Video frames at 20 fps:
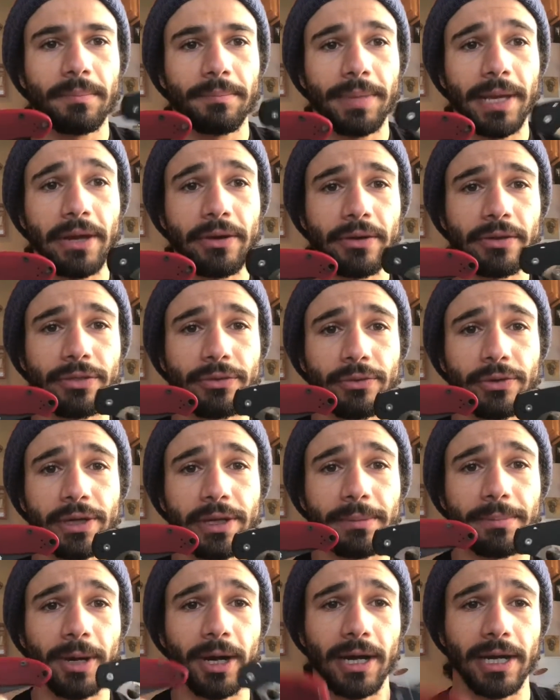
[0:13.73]
Para
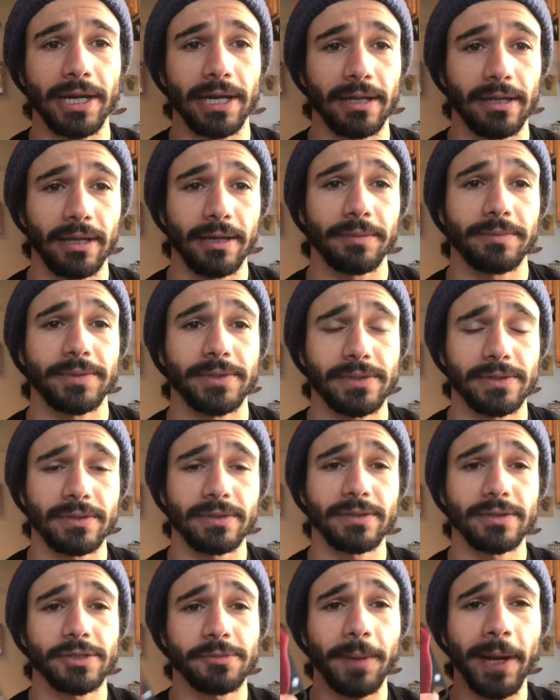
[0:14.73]
3 pocket clips,
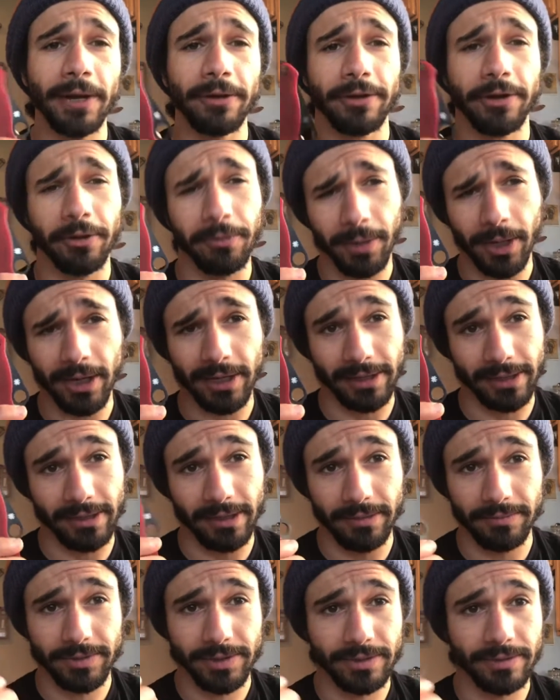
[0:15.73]
Spyderco pocket
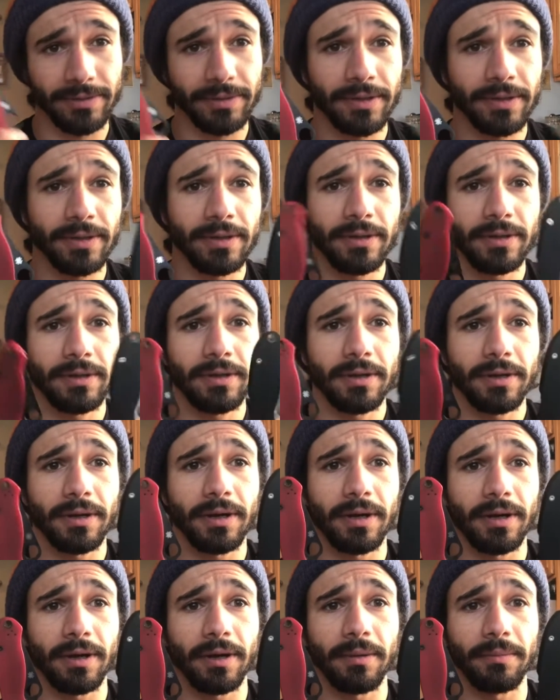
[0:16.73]
clips.
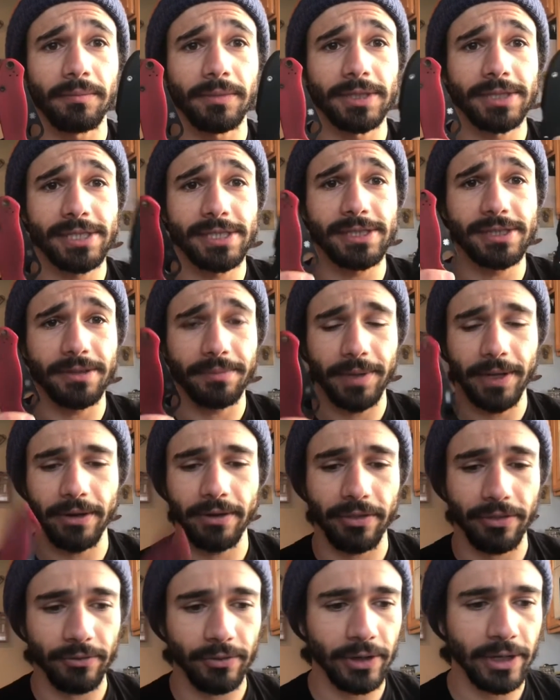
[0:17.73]
Um, this is the
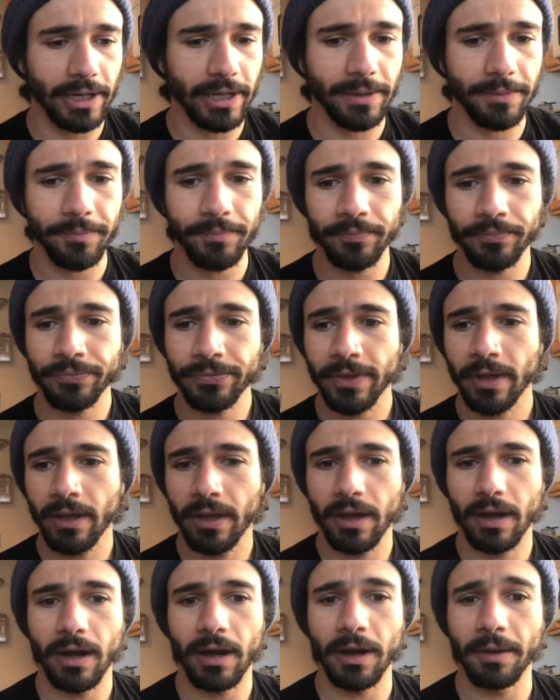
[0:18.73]
Para 3
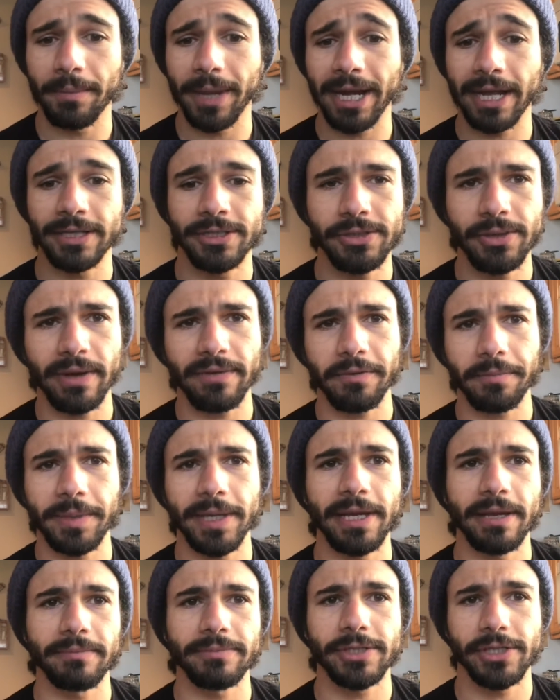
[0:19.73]
um, and I do have a
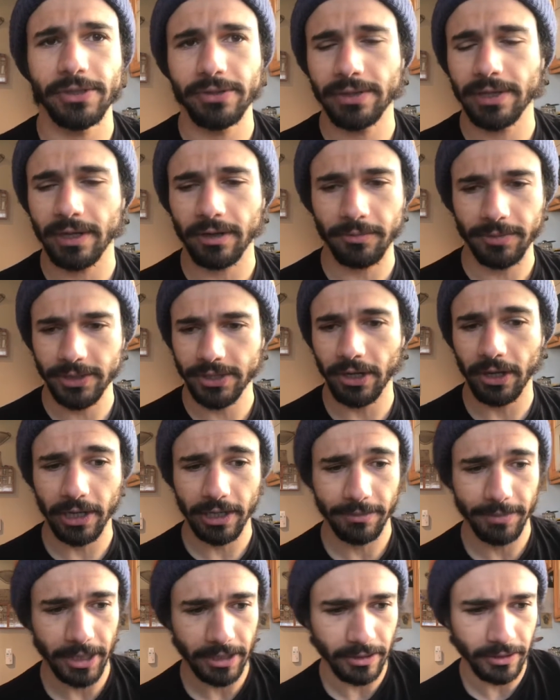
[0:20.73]
PM2 that I'll be
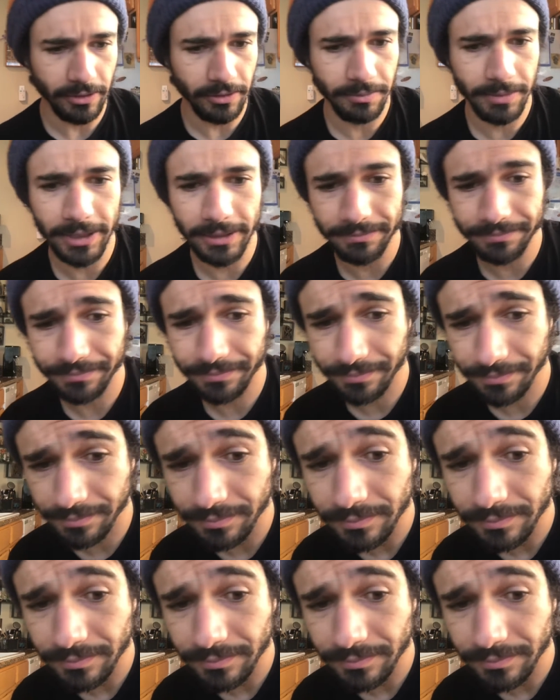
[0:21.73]
talking about a little bit.